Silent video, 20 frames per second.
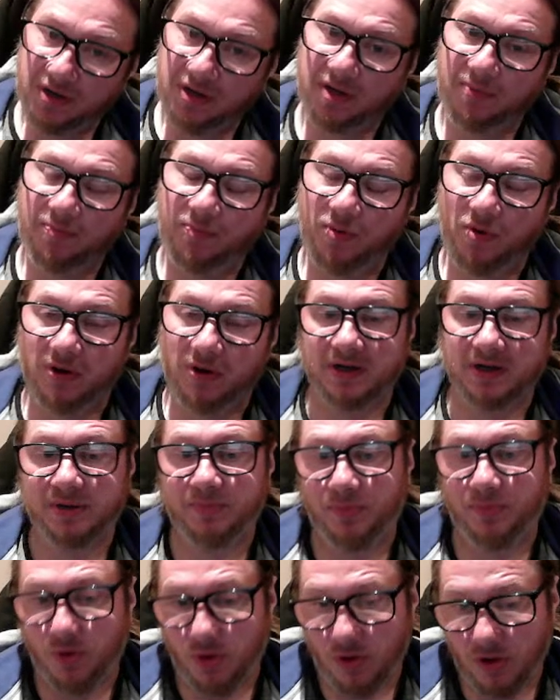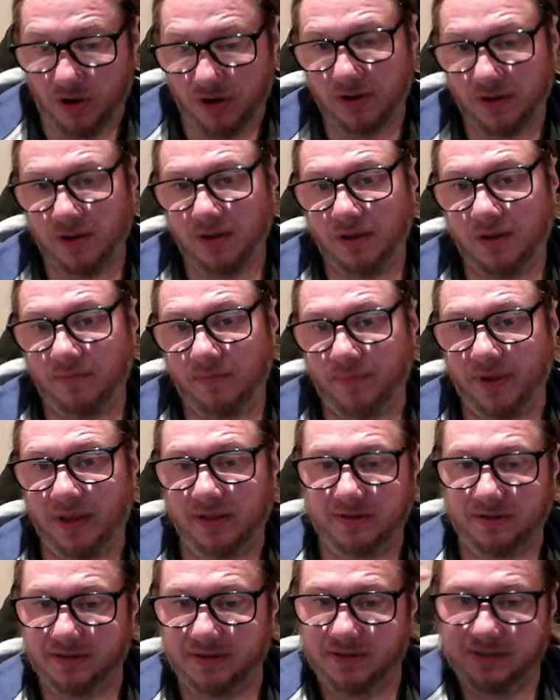a pawn, and a pawn
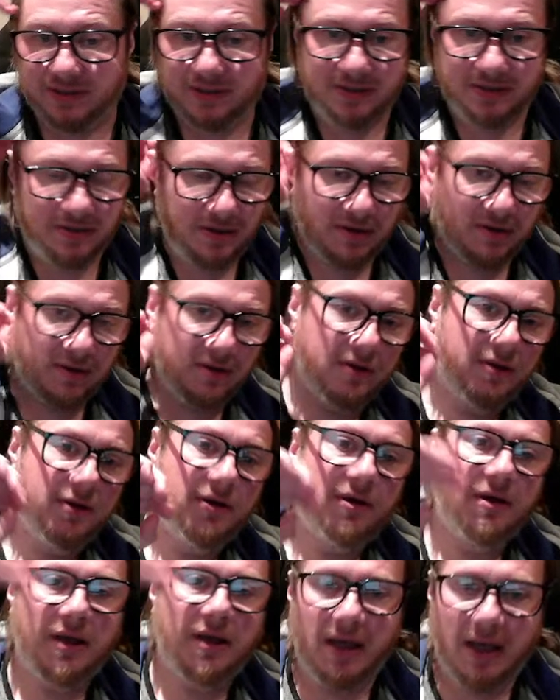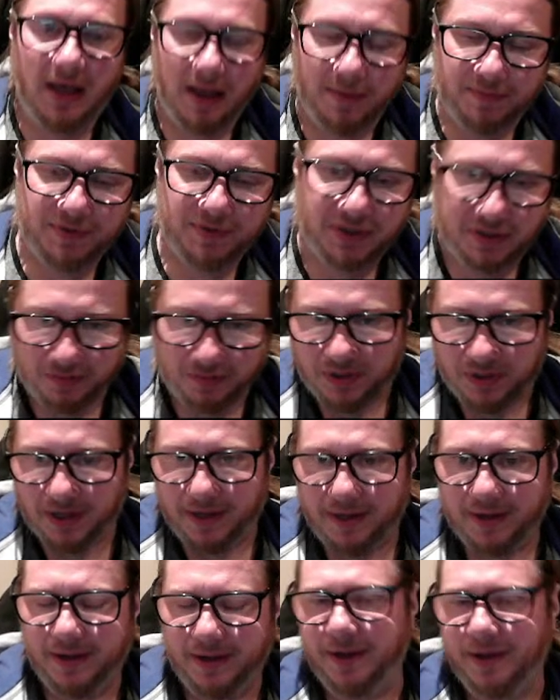matters absolutely
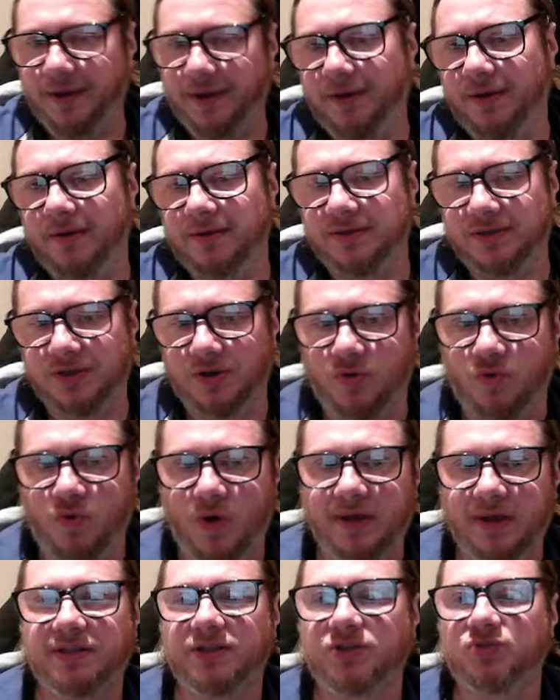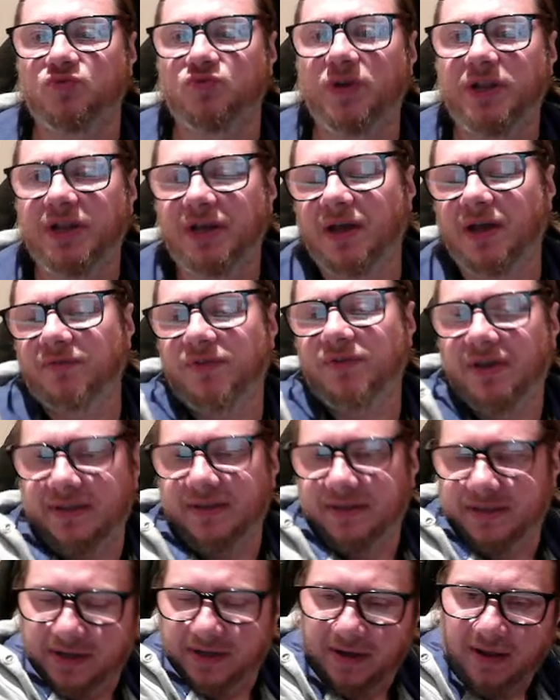here. So white is winning. I think
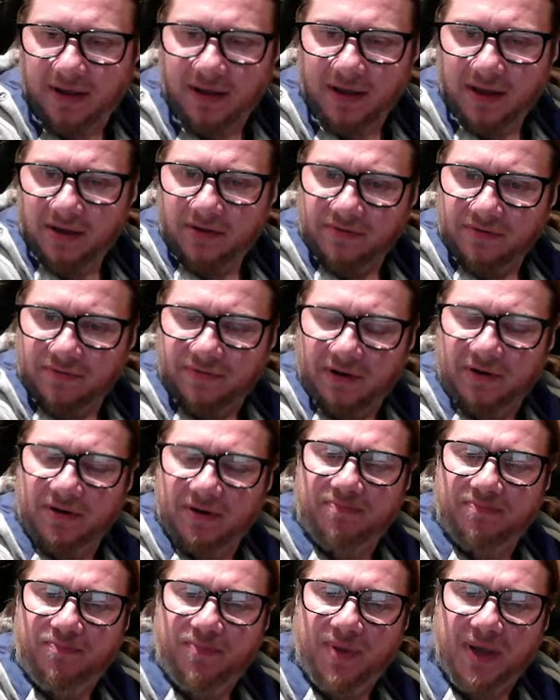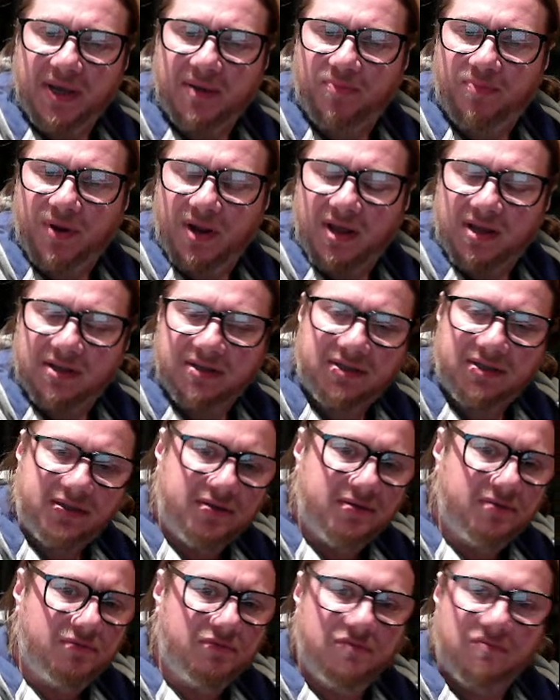it's a very big
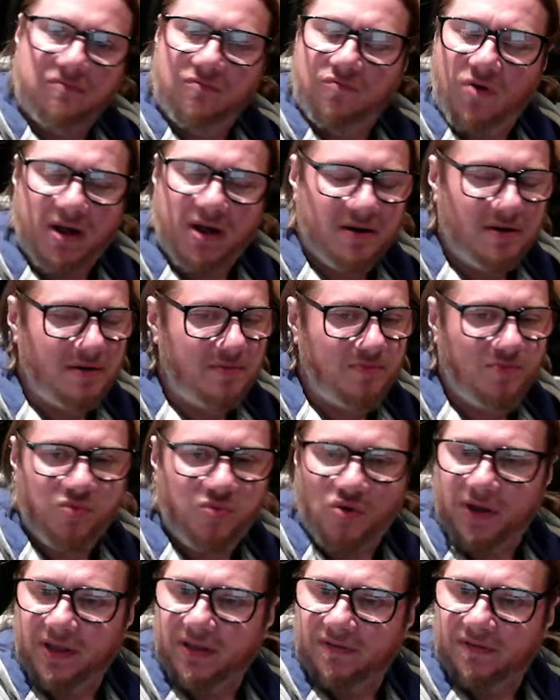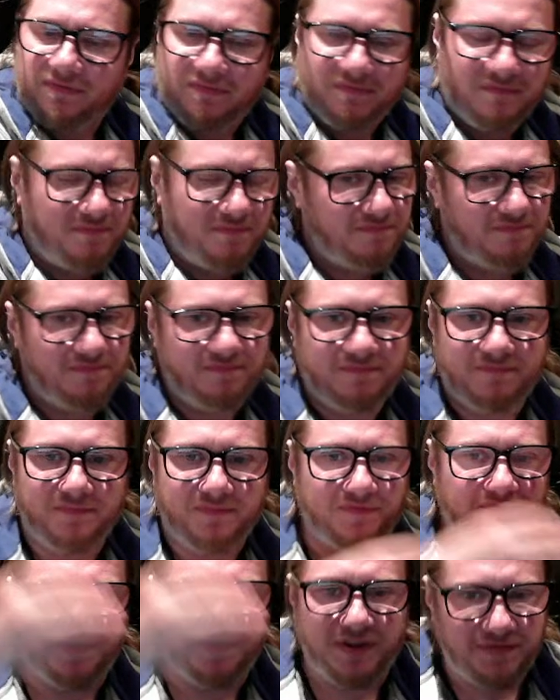plus 1.50
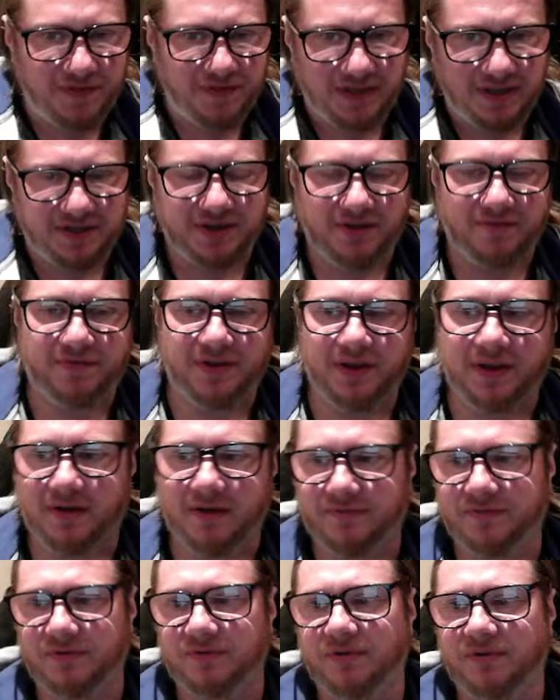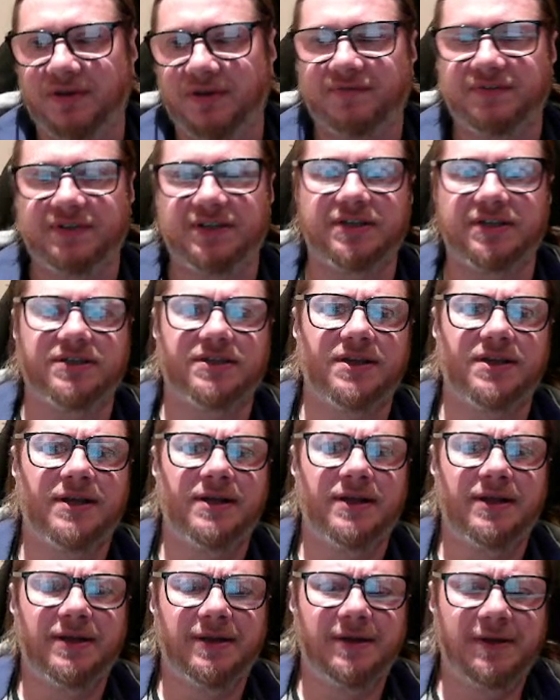something after rook f6.
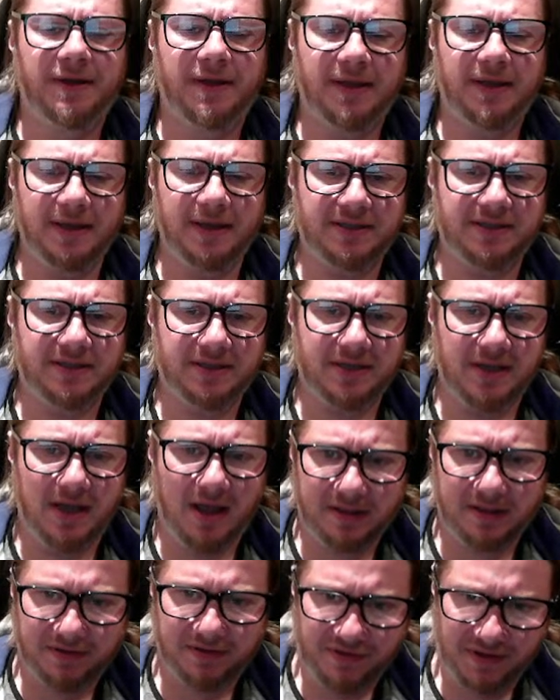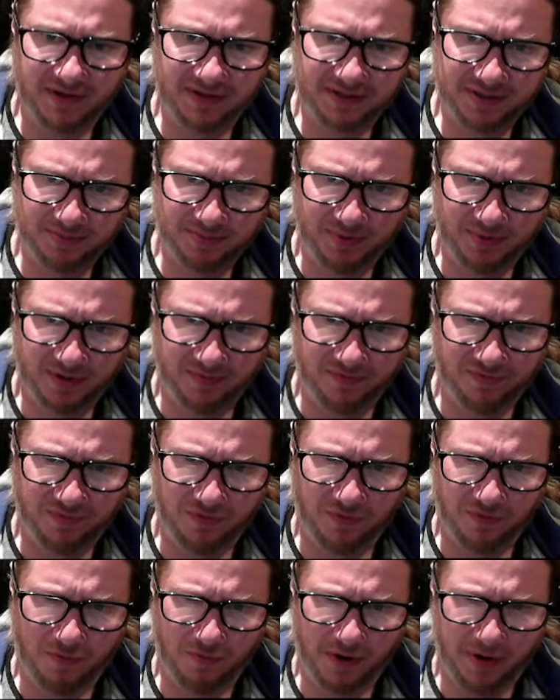It's undefensible for
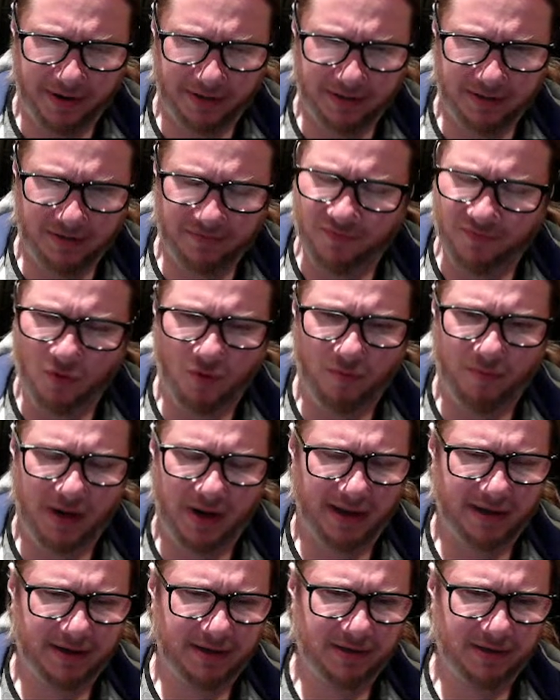white, for black.